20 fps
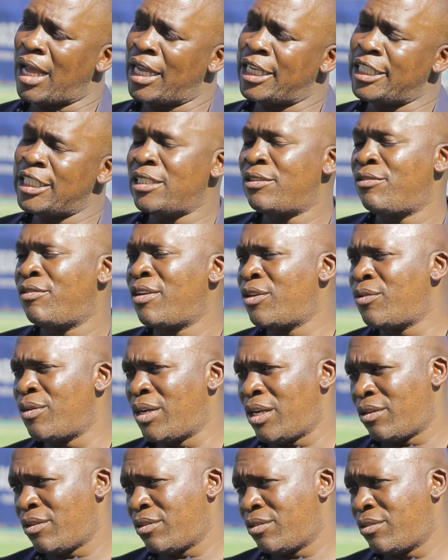I did very
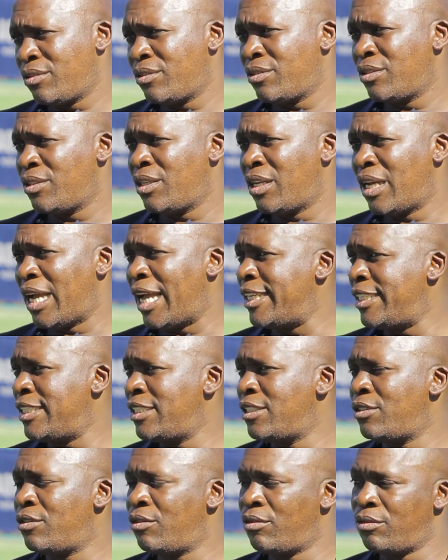well. I
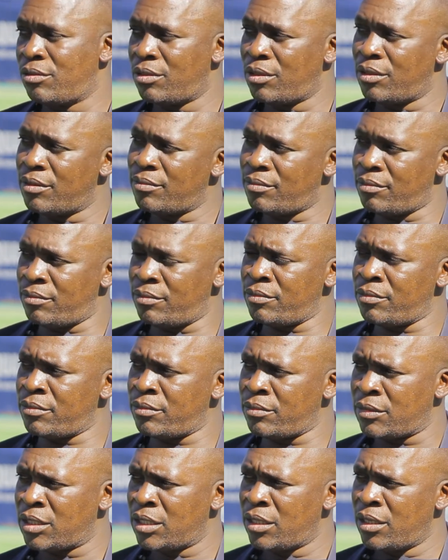didn't know.
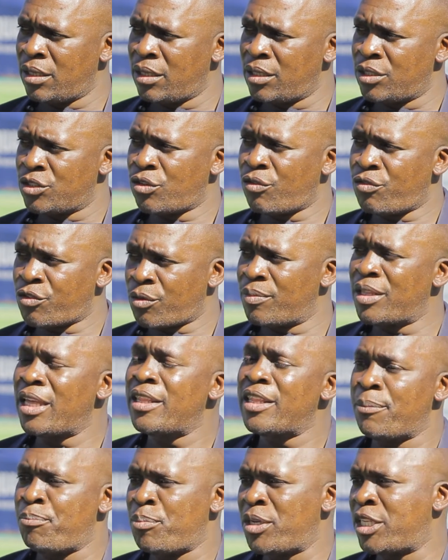So from
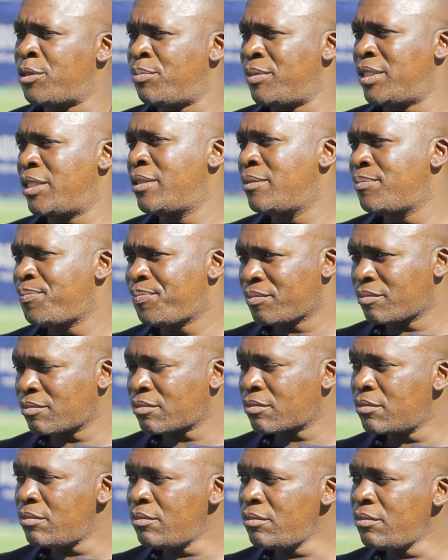there they picked me.
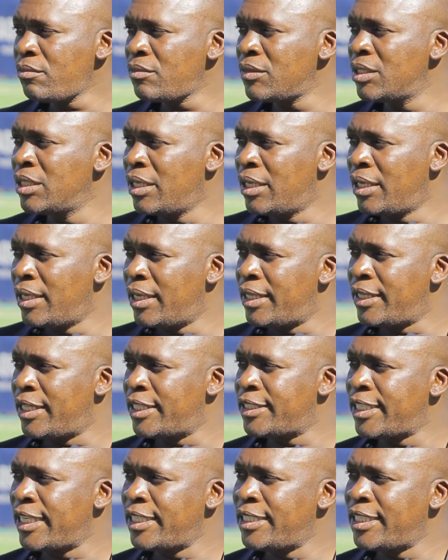
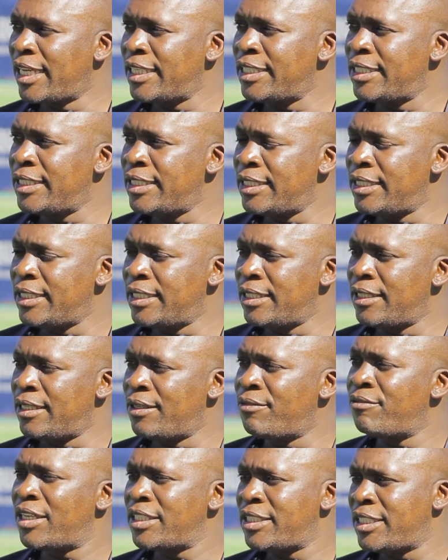They sent an
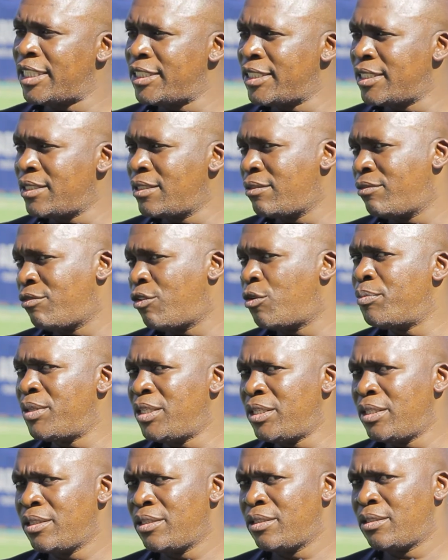invitation for
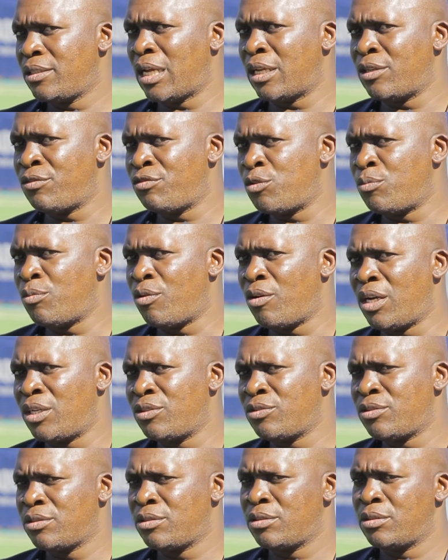me at
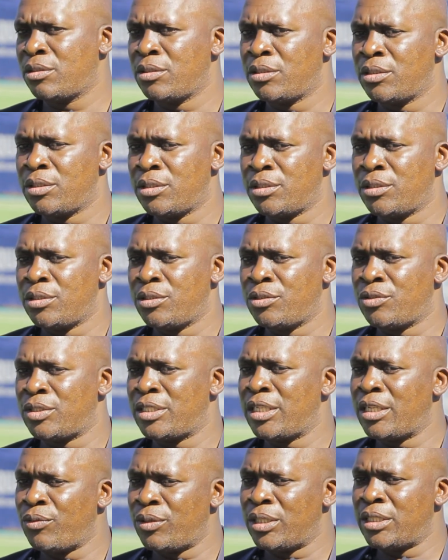Football House to
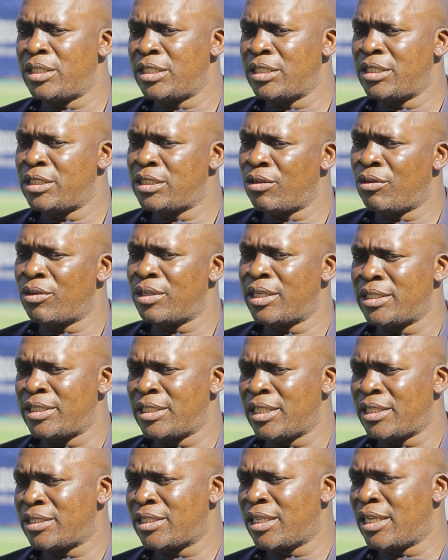say we need Honour
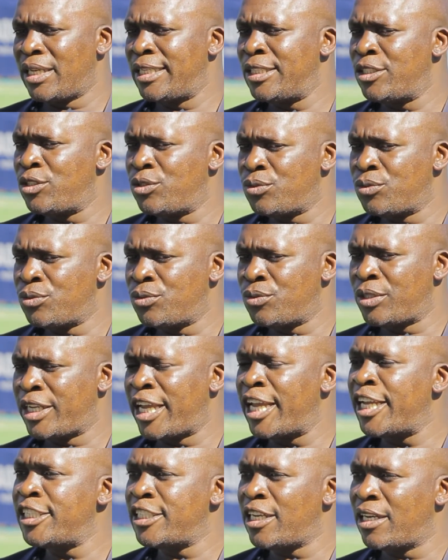Janza into
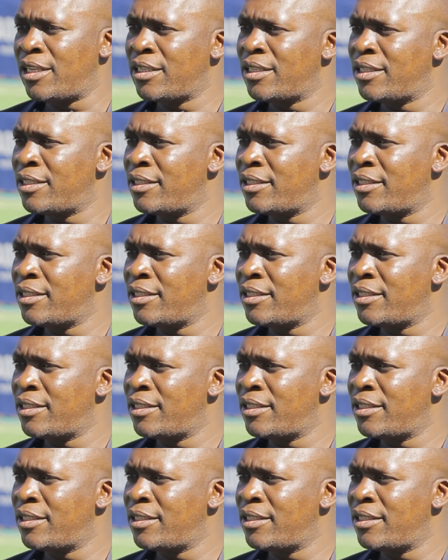Kenya,